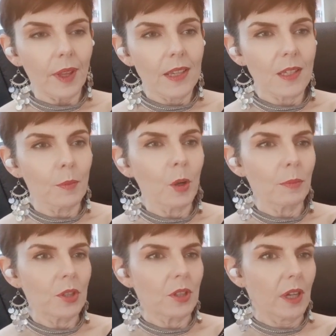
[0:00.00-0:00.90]
Smoke
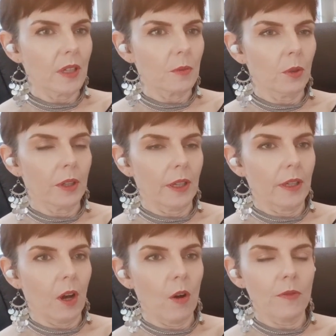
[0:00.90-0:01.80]
machines
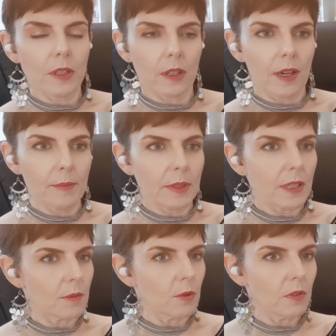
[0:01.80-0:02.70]
working overtime in
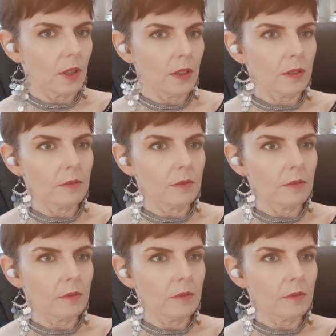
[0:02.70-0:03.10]
this movie.